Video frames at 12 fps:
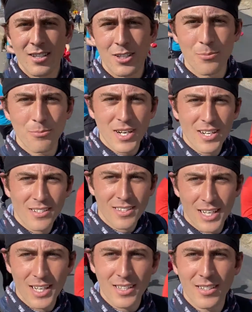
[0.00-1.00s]
the
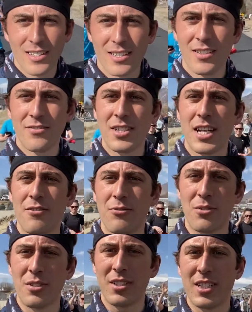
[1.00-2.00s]
marathon of day
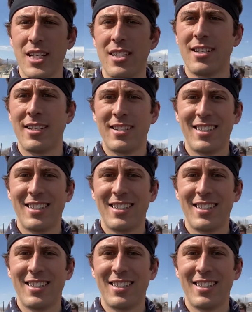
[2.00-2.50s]
14.